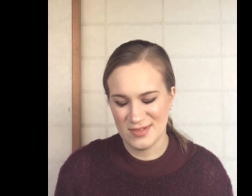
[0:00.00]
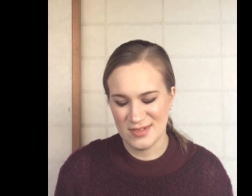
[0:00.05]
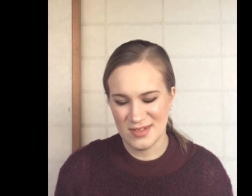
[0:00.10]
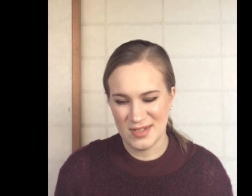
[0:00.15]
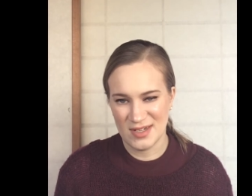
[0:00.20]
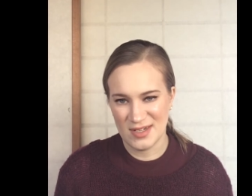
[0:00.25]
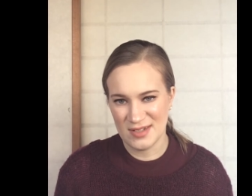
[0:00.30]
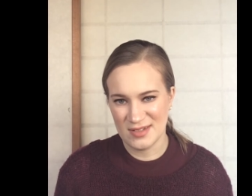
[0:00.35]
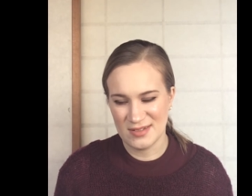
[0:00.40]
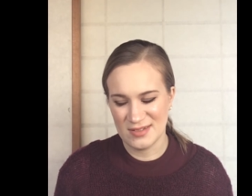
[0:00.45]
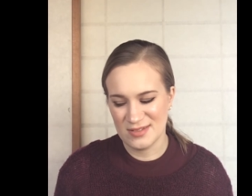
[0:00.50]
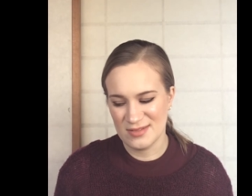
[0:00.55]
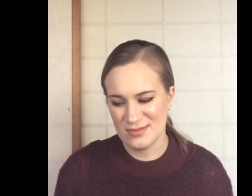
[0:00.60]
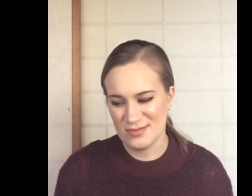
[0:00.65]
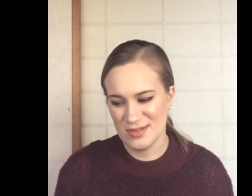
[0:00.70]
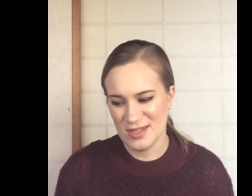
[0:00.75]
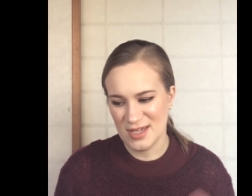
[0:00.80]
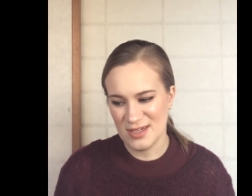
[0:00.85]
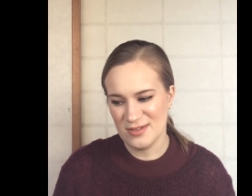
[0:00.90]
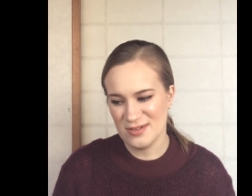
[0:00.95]

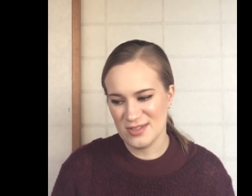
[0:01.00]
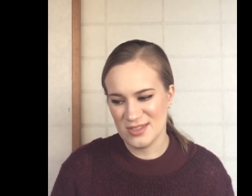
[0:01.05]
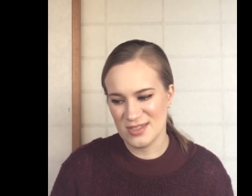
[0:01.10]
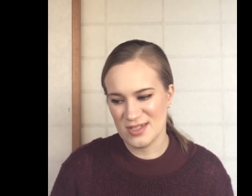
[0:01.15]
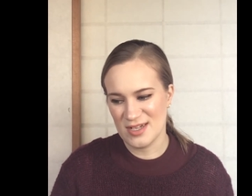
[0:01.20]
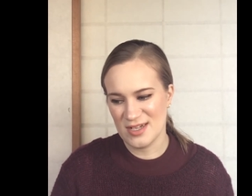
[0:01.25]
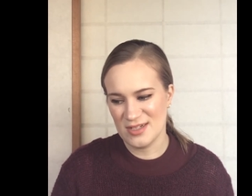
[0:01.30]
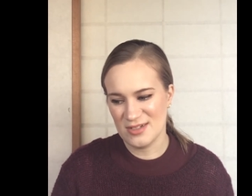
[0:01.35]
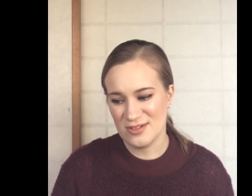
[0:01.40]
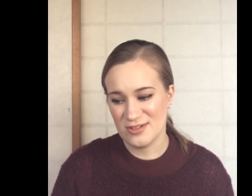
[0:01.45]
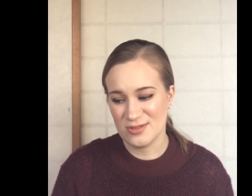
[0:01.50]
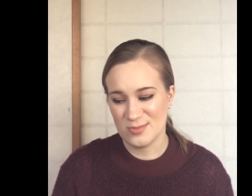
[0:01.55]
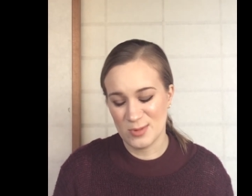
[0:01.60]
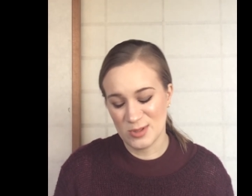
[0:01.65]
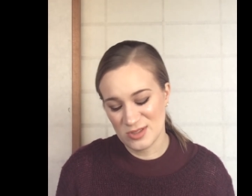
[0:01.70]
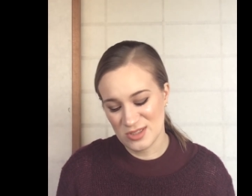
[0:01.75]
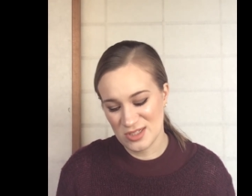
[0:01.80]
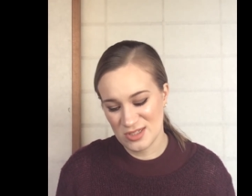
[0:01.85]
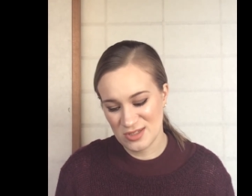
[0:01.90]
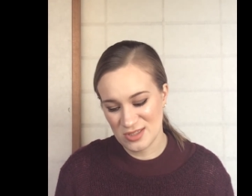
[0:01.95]
I know that's not how you're
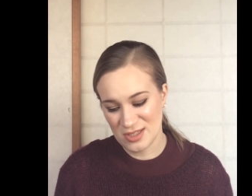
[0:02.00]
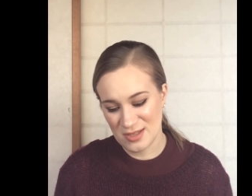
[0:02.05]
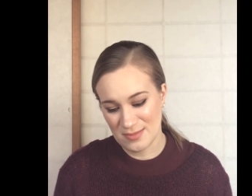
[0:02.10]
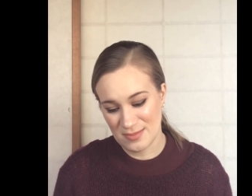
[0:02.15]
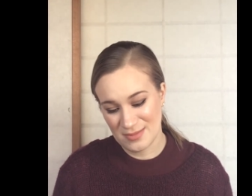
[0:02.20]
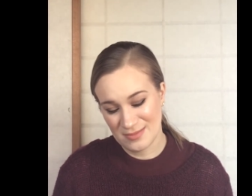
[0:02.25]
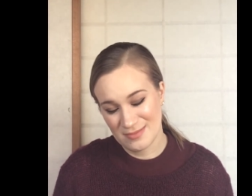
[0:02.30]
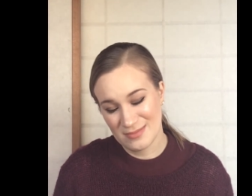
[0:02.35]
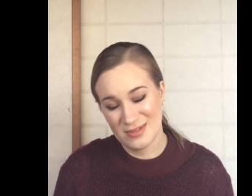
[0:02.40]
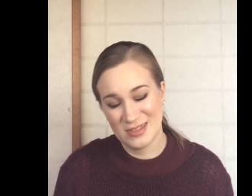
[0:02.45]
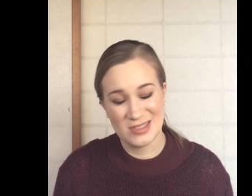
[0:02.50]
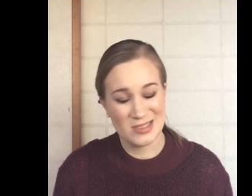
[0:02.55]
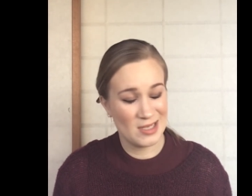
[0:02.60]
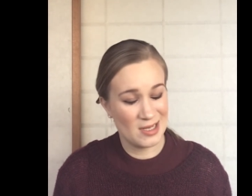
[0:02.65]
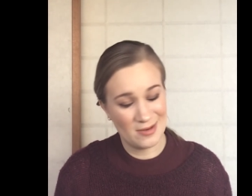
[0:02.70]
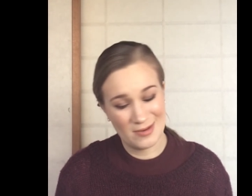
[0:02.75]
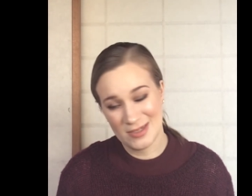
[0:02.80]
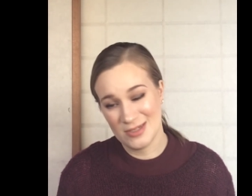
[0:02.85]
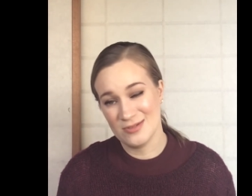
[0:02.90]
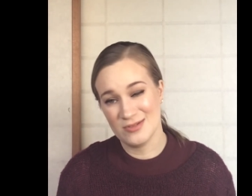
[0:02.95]
supposed to use it, but it's how
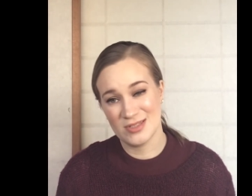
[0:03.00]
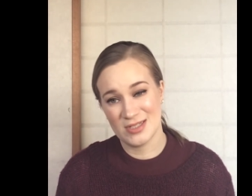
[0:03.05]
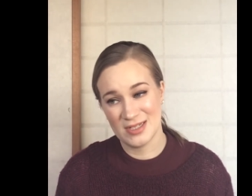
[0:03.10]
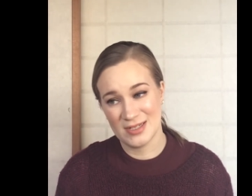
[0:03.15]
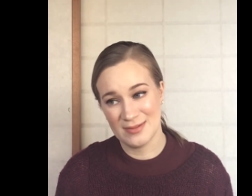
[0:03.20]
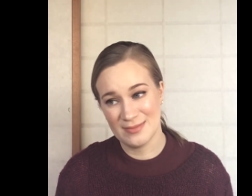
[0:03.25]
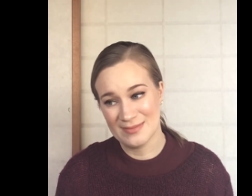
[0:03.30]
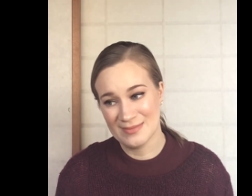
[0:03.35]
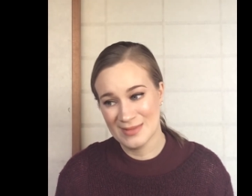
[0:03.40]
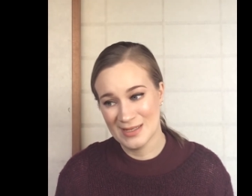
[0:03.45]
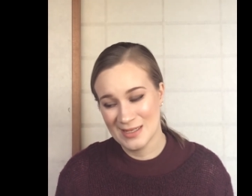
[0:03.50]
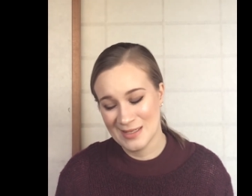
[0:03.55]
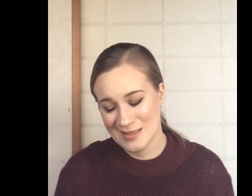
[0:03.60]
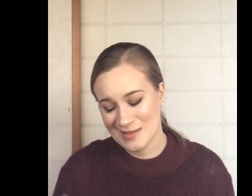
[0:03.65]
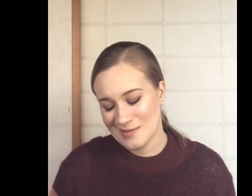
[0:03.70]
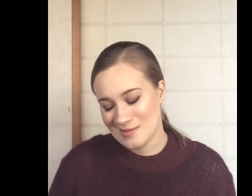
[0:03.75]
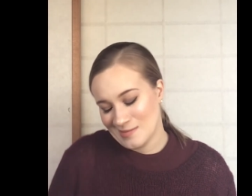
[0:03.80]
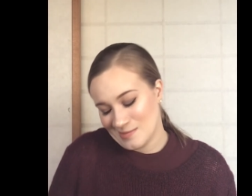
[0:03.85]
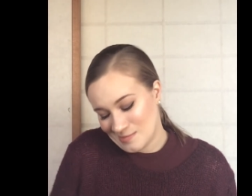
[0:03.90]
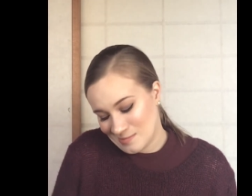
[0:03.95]
I used it.
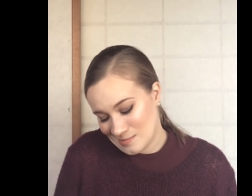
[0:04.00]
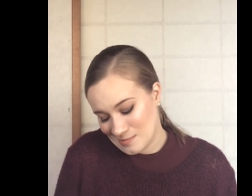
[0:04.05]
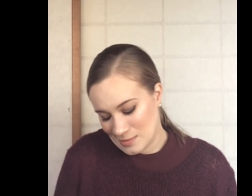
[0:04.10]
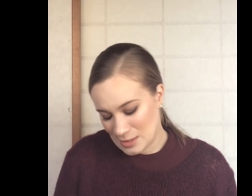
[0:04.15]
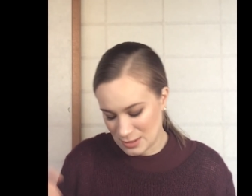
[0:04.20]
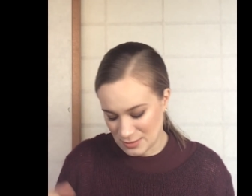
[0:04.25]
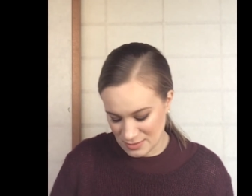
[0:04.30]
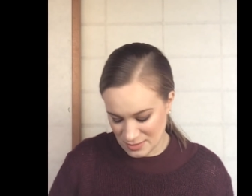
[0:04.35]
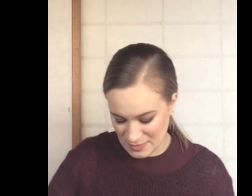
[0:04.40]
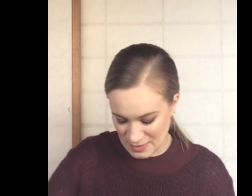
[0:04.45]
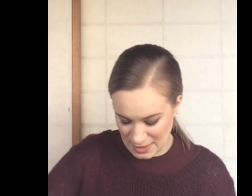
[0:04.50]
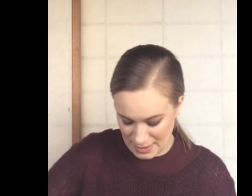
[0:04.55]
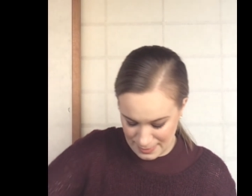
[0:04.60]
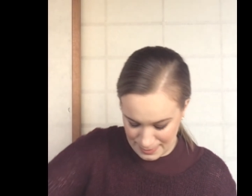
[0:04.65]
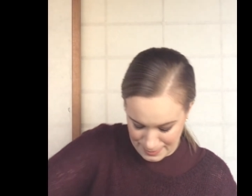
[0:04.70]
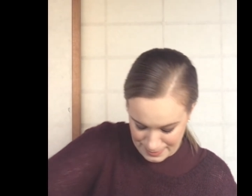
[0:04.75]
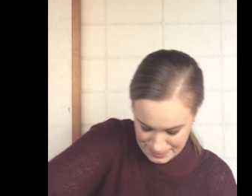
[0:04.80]
It was fine.